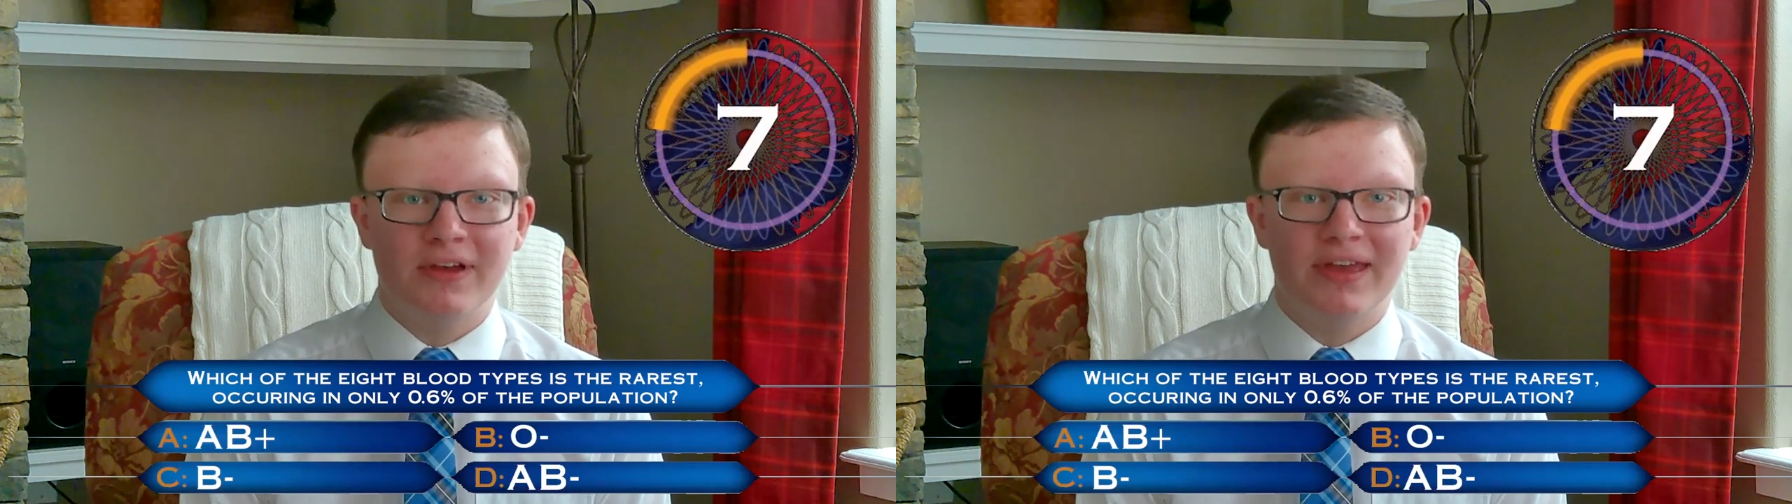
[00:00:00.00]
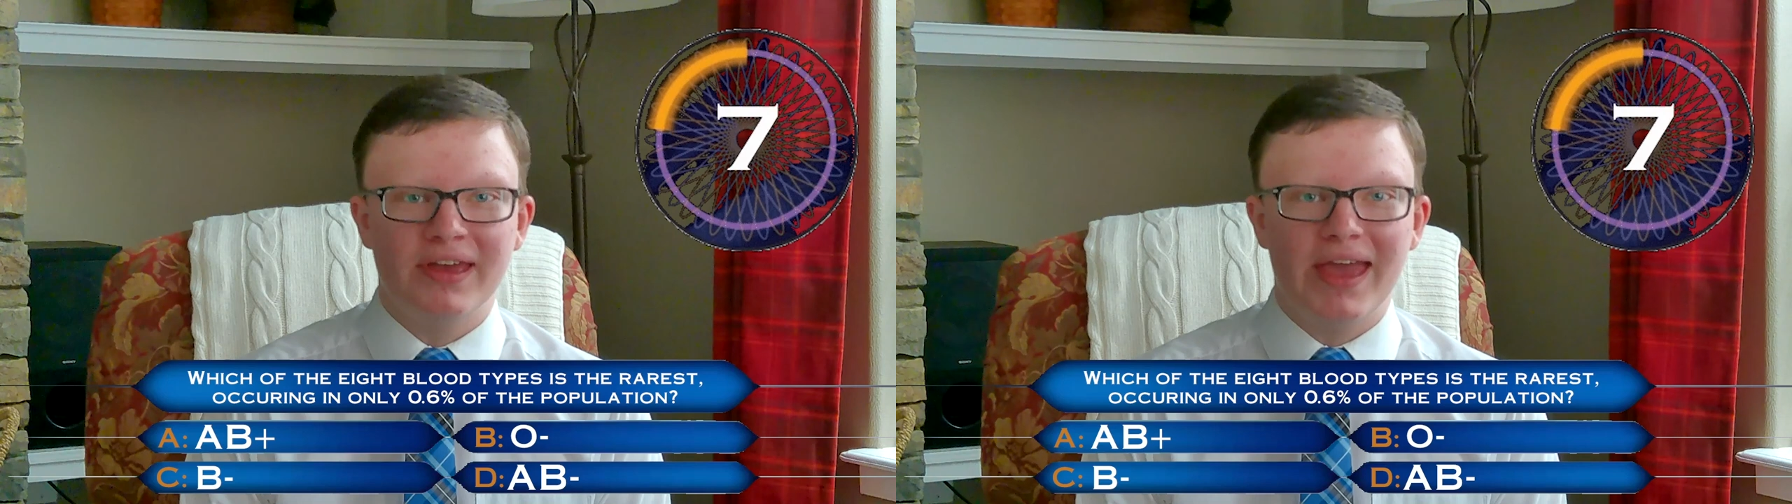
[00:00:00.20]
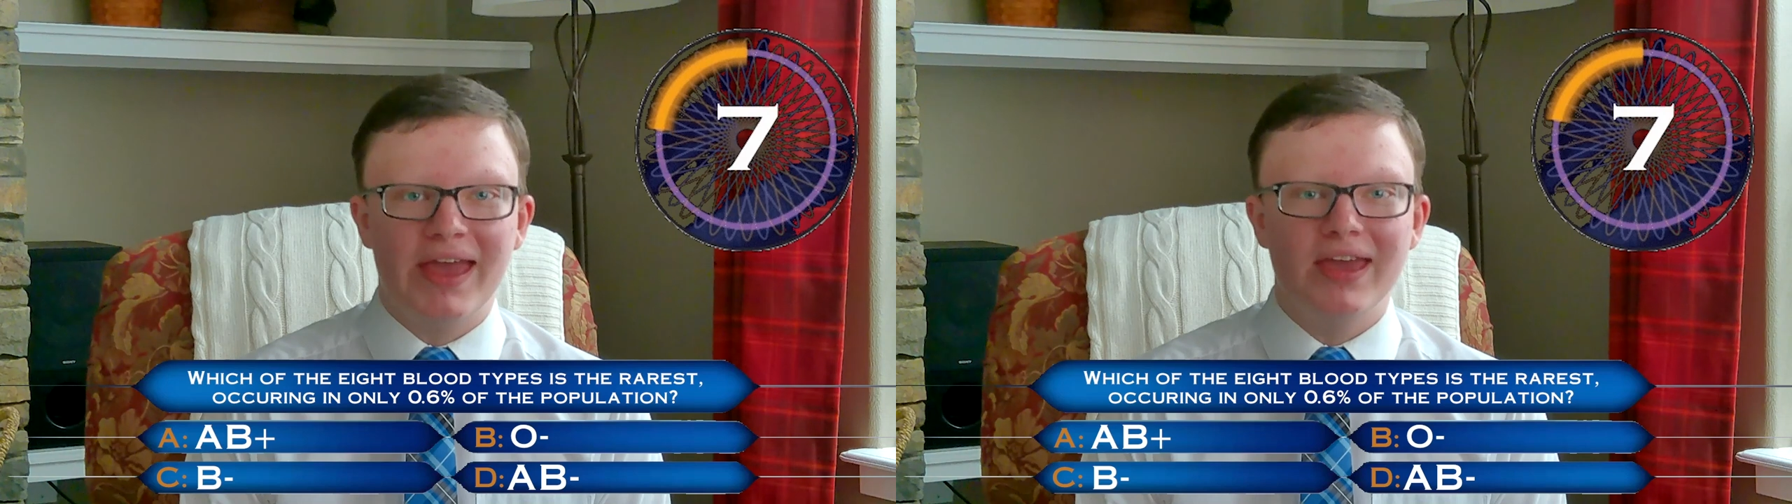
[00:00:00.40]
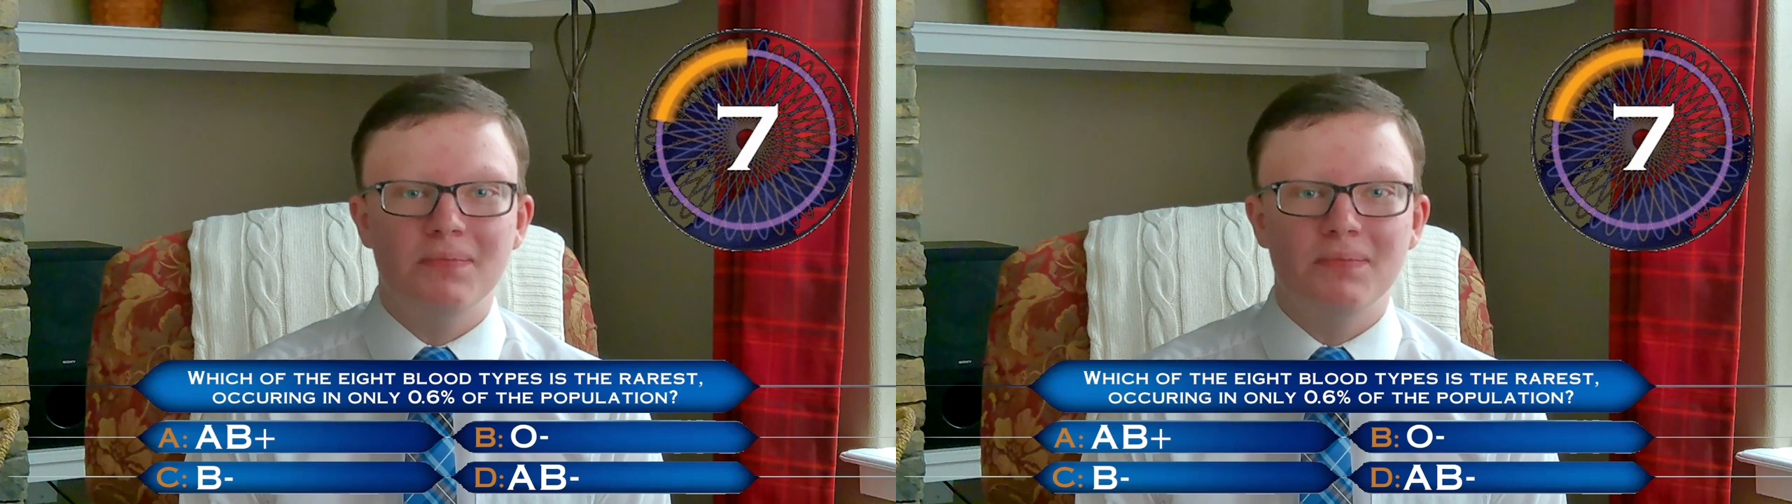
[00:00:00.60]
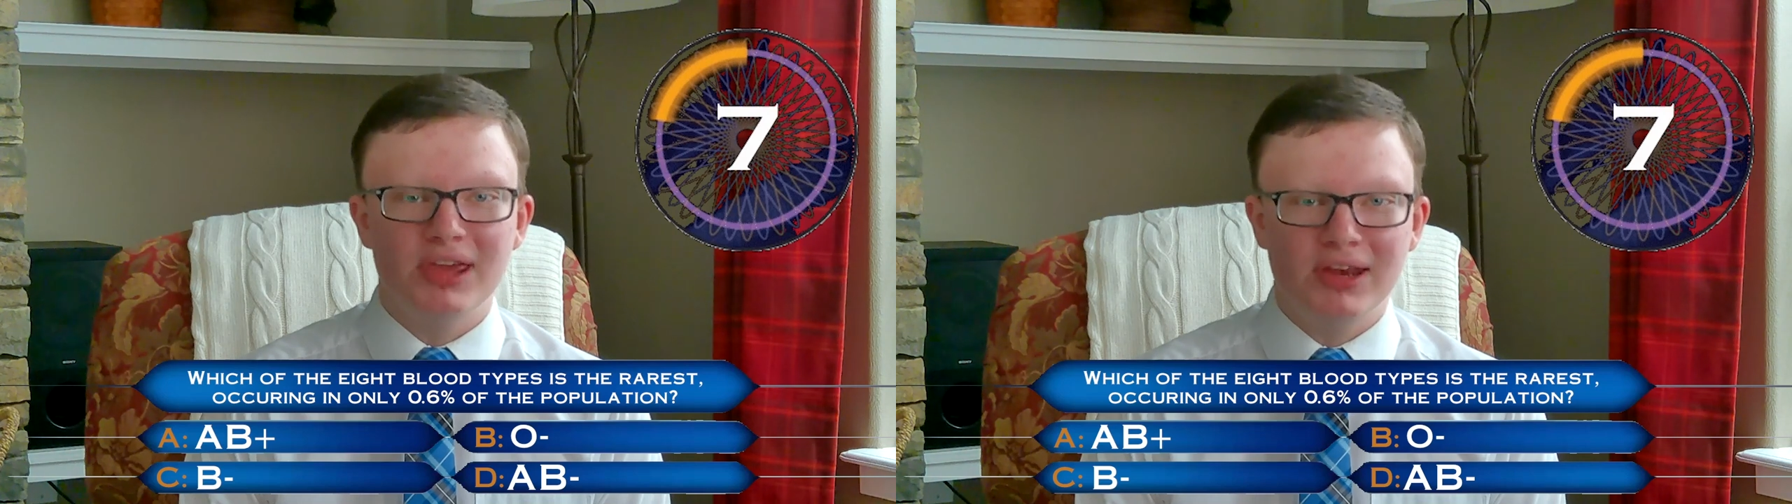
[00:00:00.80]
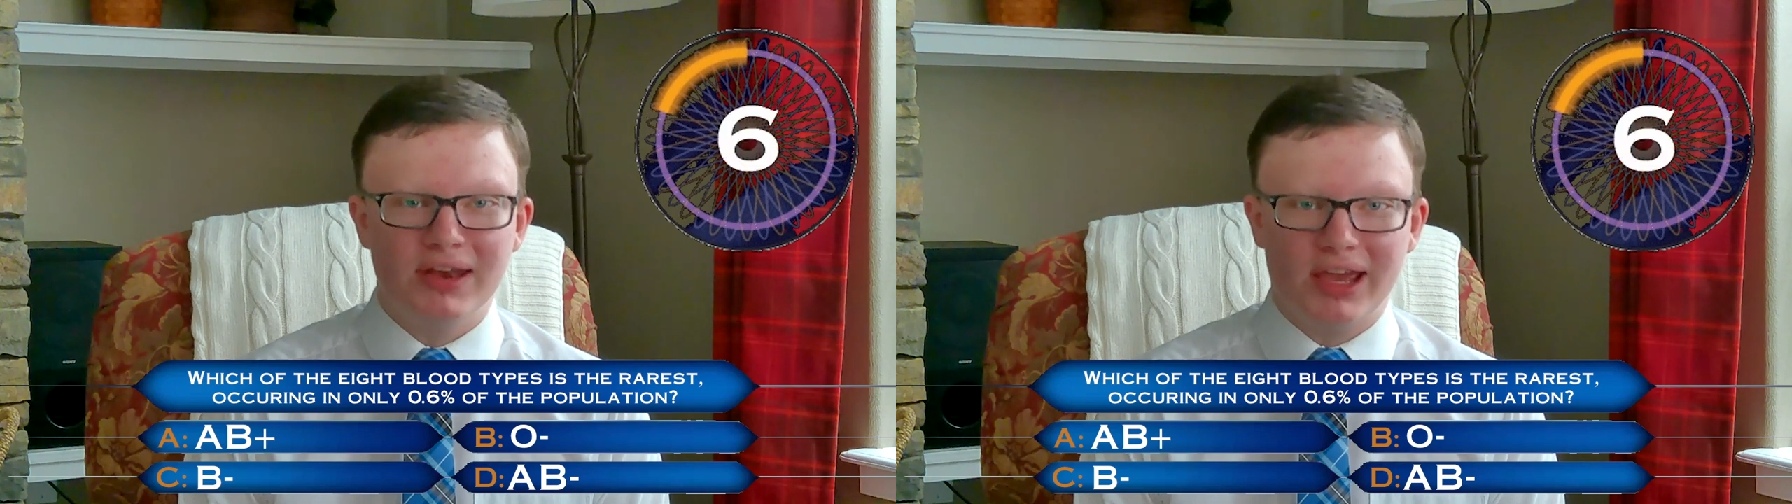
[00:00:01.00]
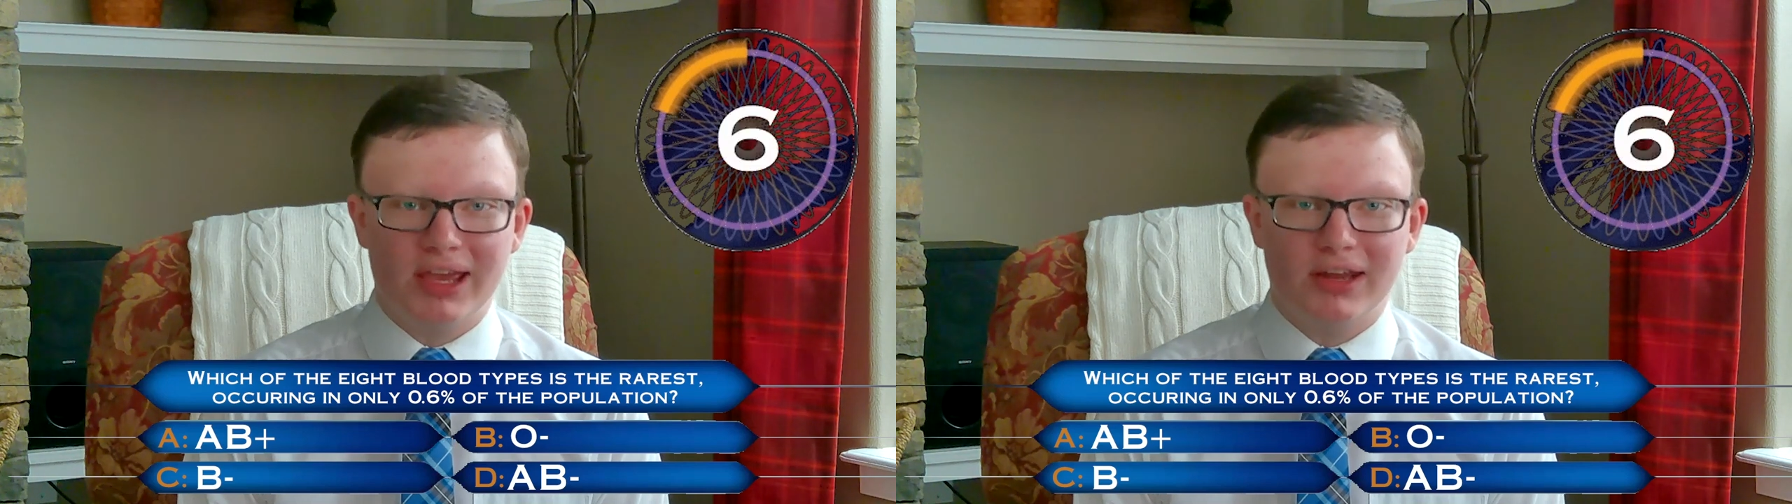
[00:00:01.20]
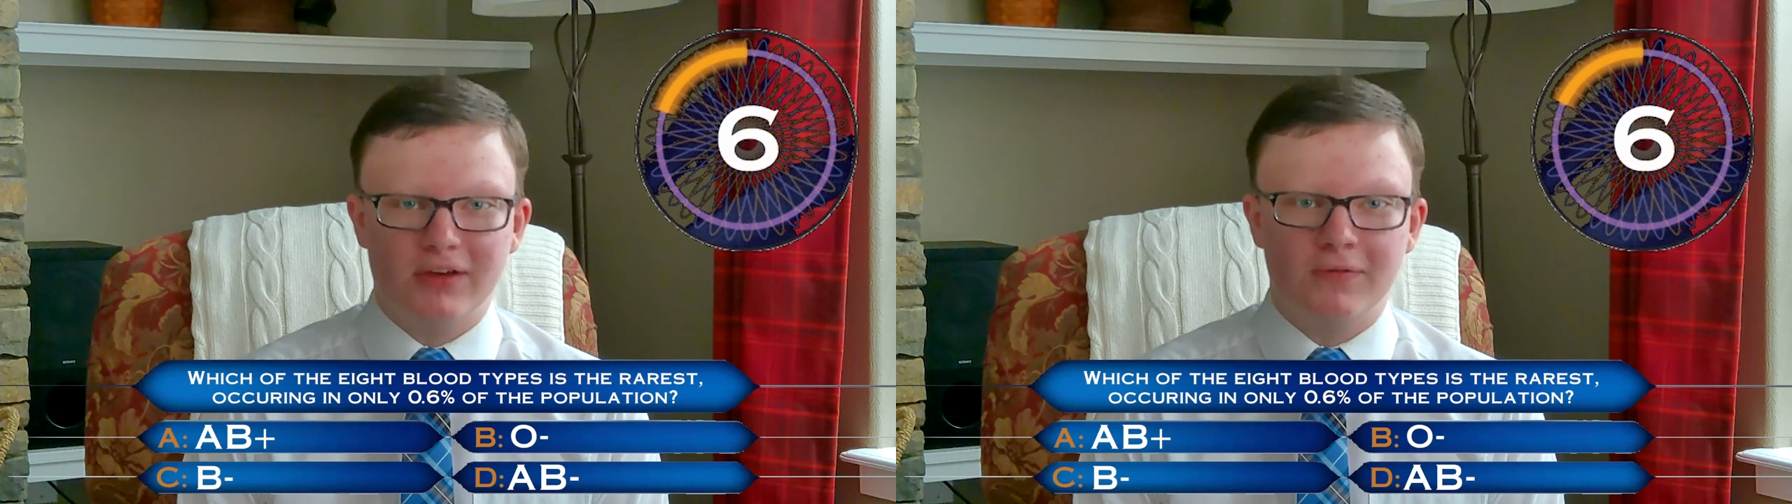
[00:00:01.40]
AB
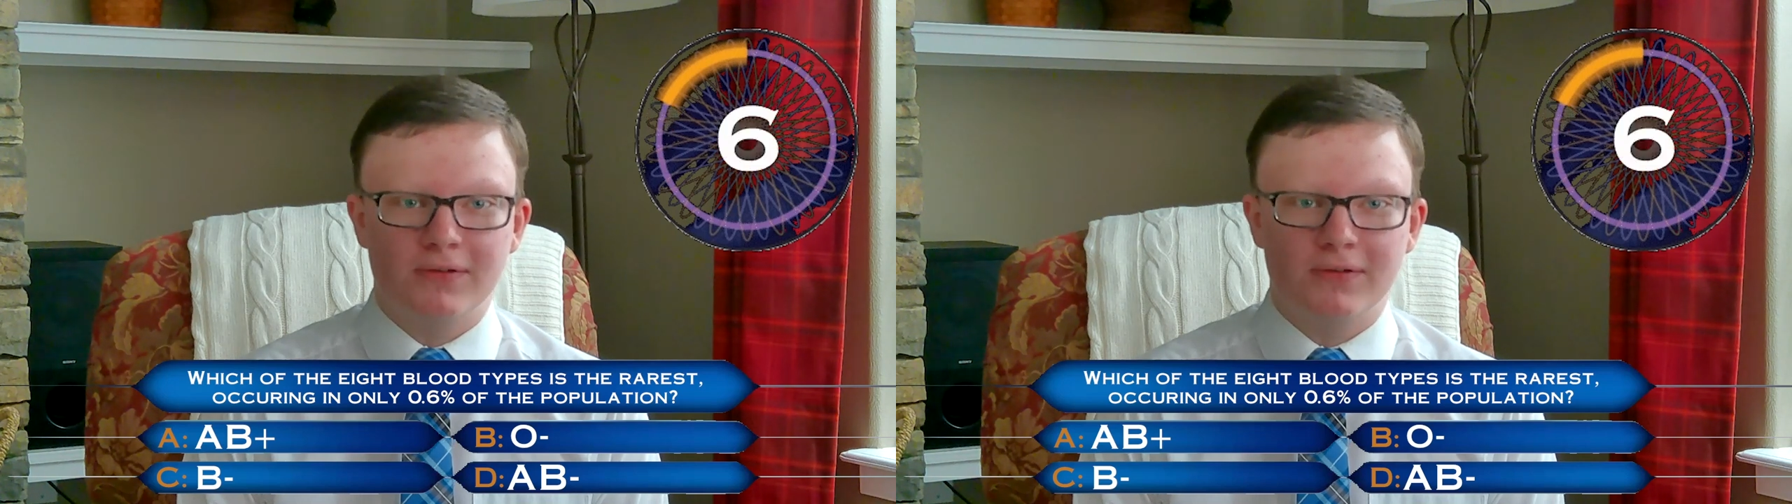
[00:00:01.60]
negative.